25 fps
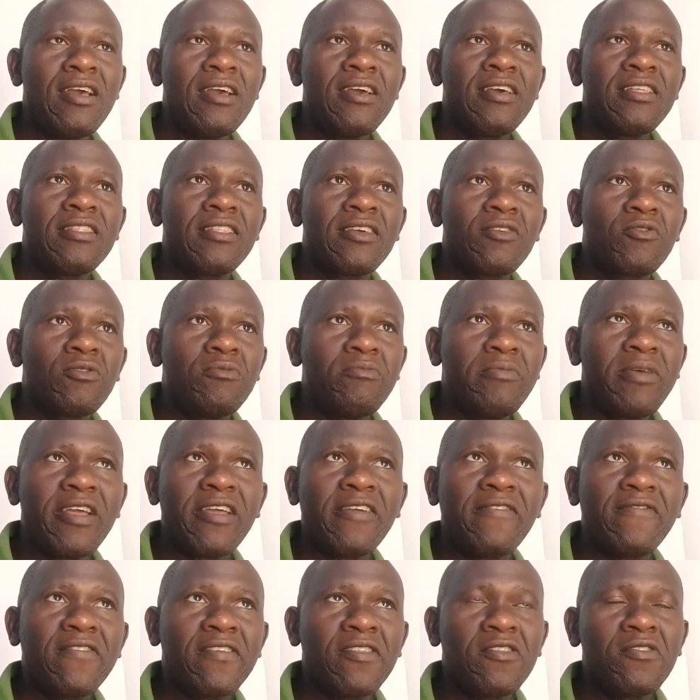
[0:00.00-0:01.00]
They could make
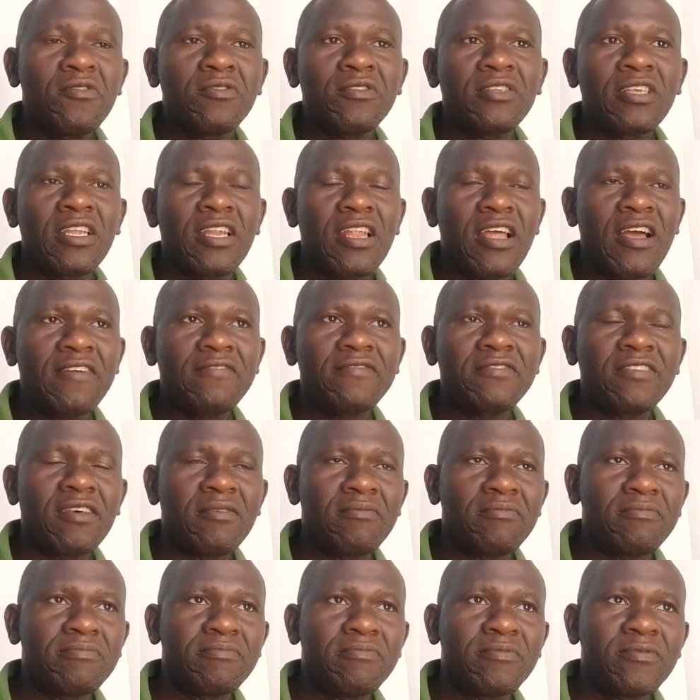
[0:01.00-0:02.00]
videos and have
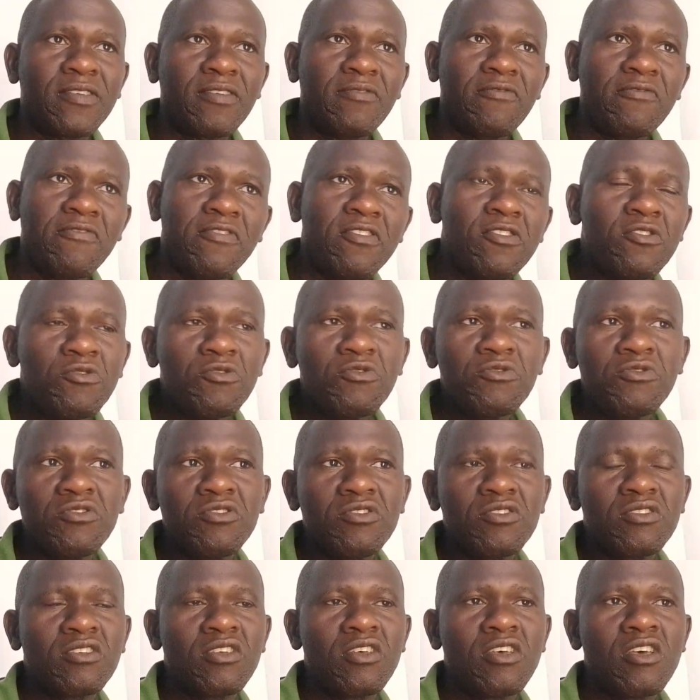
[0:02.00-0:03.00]
some
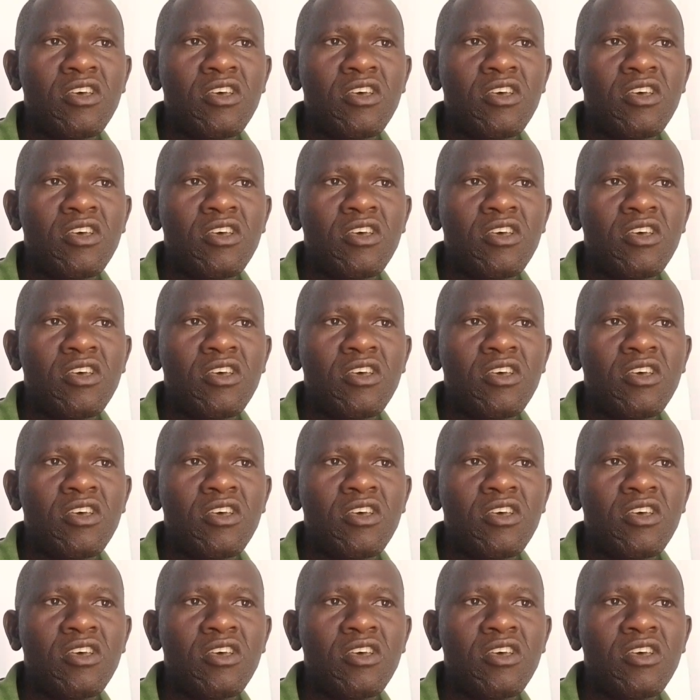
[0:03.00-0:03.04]
views.